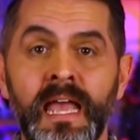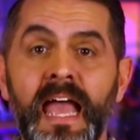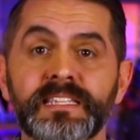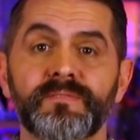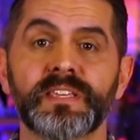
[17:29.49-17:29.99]

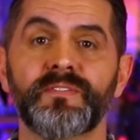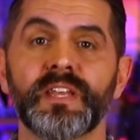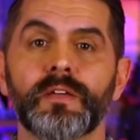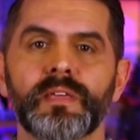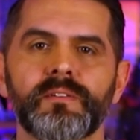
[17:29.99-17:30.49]
As of this
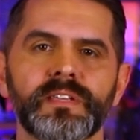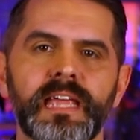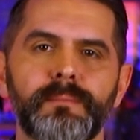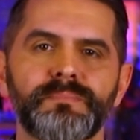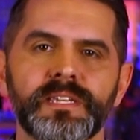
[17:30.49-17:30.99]
video, they have
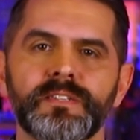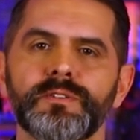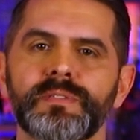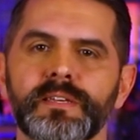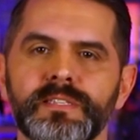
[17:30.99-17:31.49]
adapted
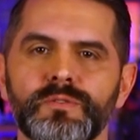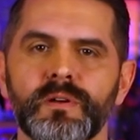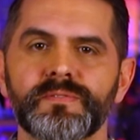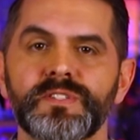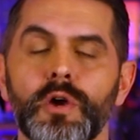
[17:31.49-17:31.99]
2012's